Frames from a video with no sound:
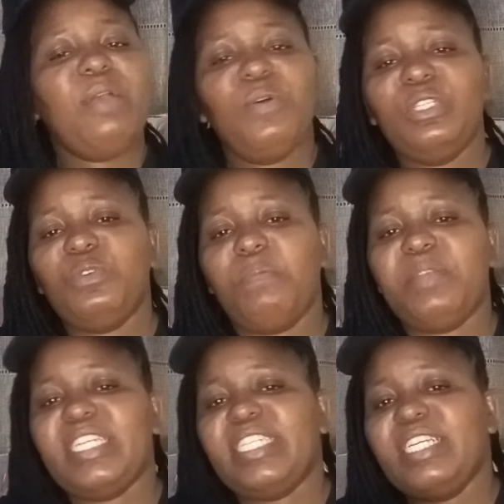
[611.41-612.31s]
I want to
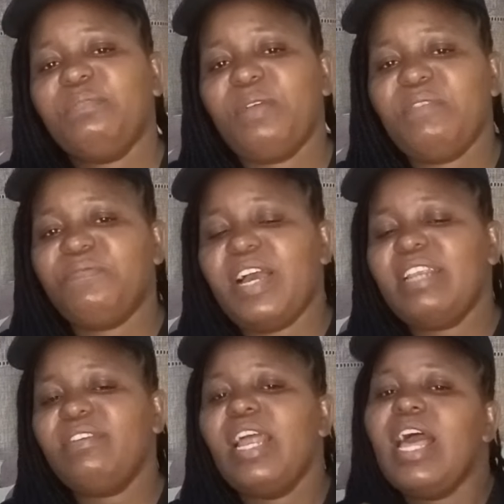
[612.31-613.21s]
appreciate my
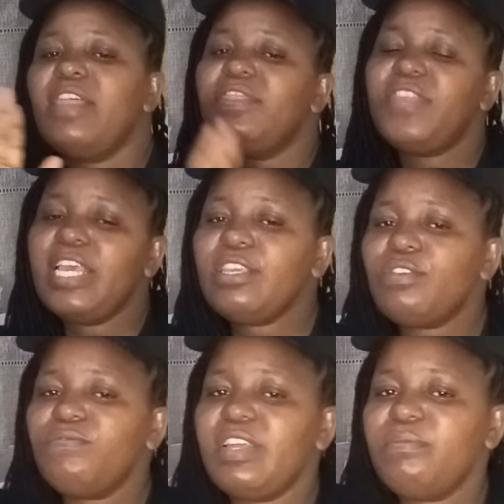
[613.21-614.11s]
fan.
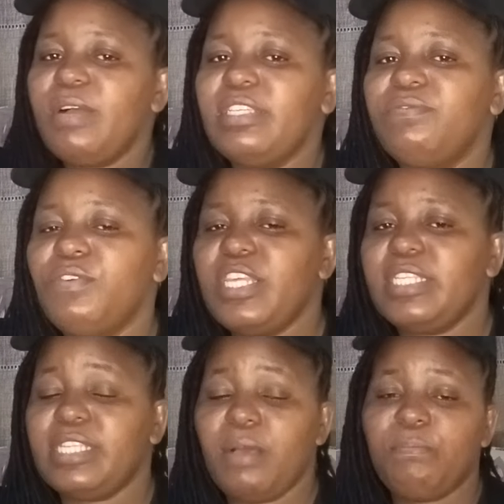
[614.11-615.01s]
Thank you very much for the
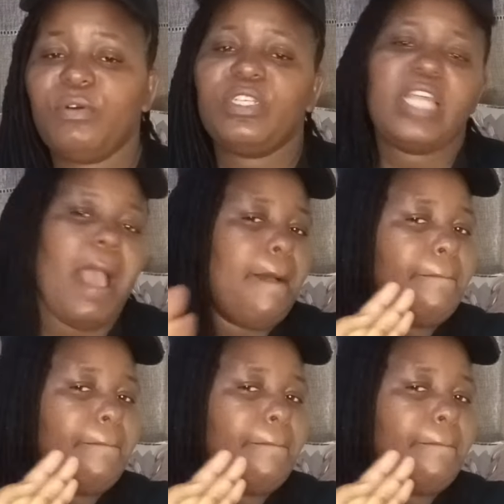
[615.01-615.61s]
support.